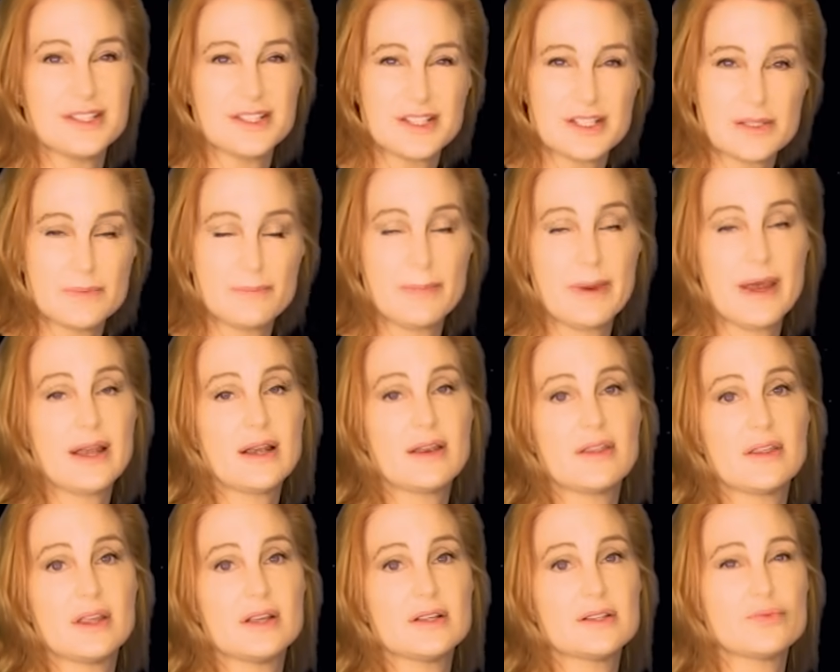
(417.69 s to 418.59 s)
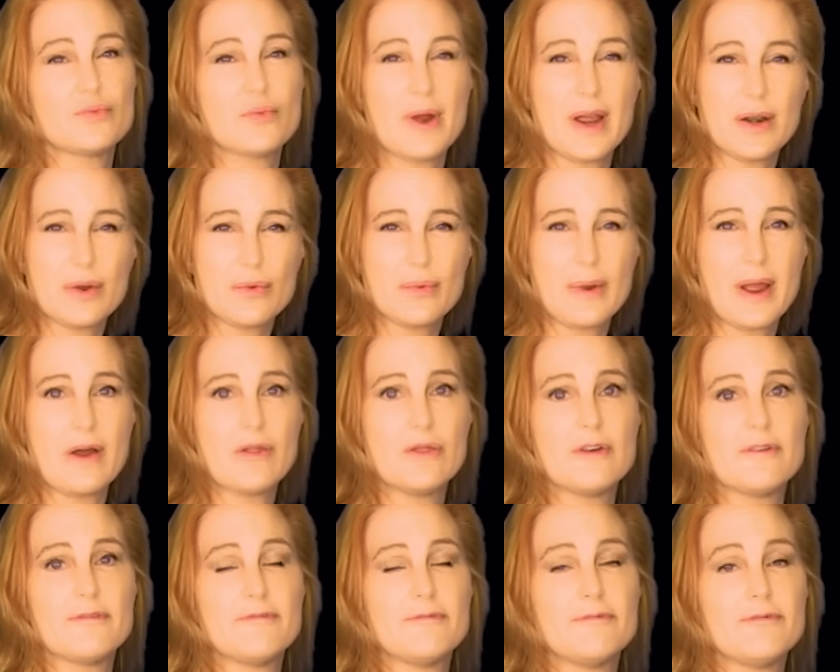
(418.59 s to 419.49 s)
Expect things right
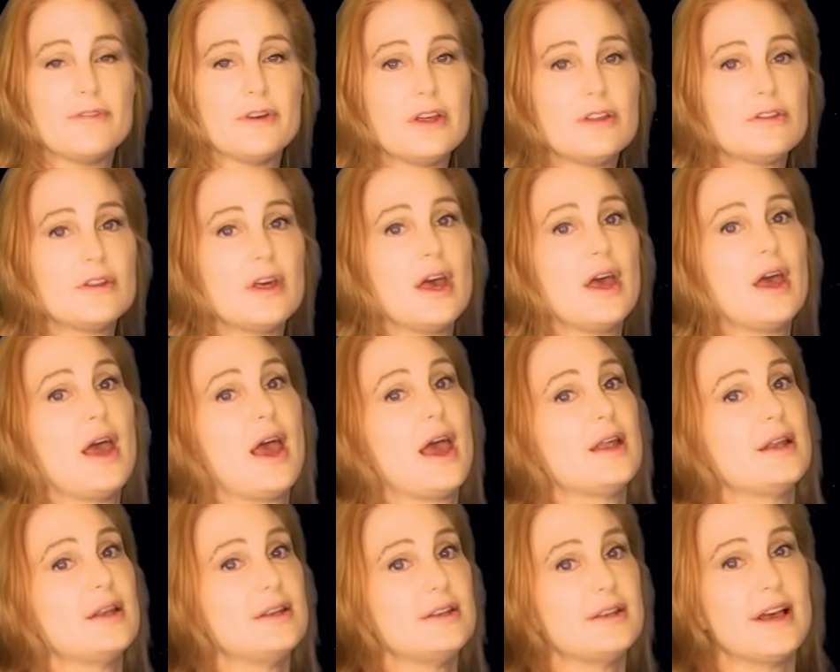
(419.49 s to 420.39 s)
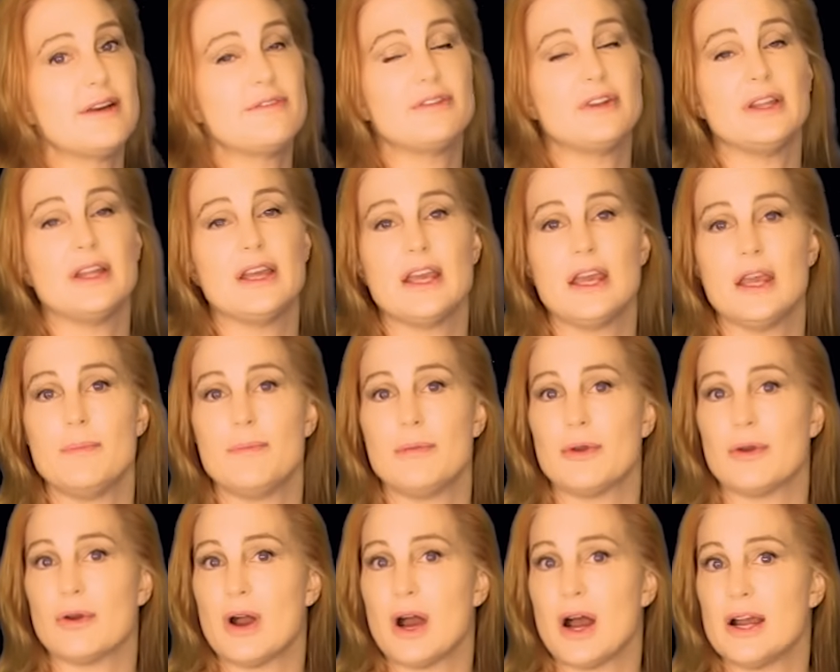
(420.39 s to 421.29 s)
around the 5th, and definitely keep
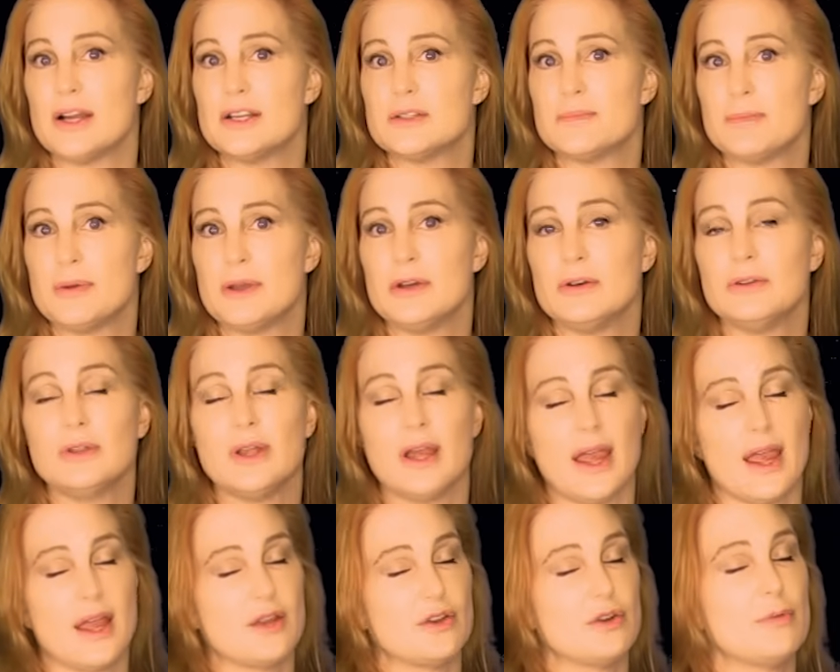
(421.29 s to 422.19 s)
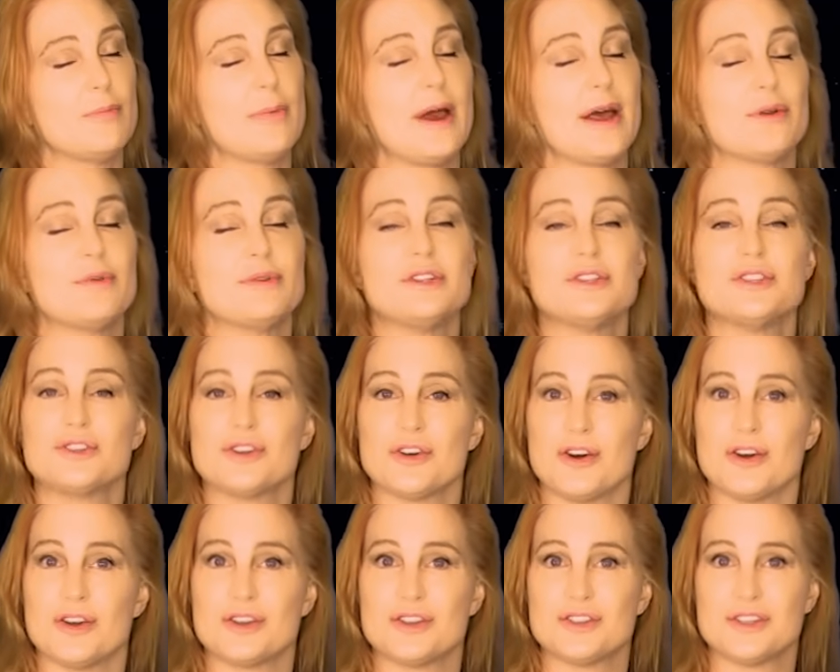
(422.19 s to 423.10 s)
your eyes peeled and your batteries
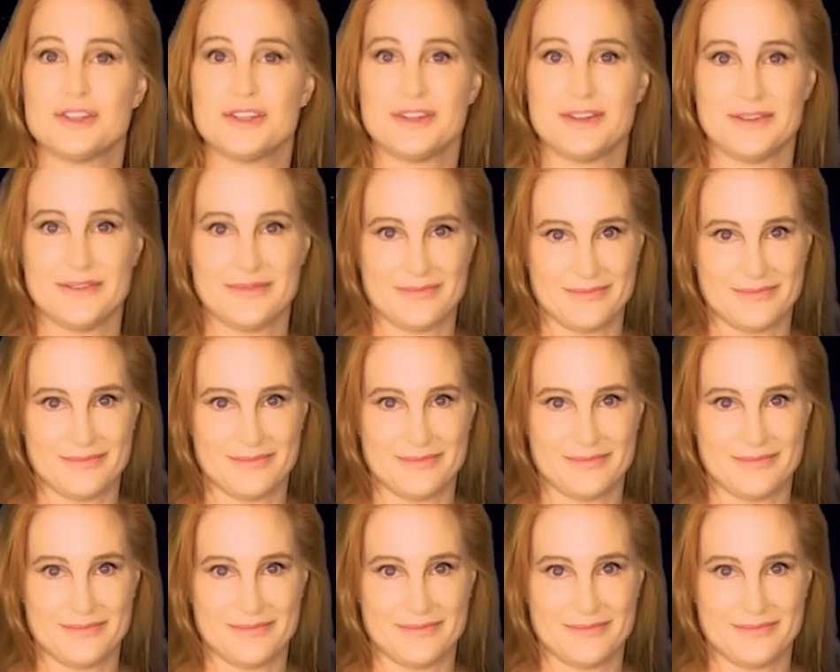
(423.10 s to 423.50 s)
charged.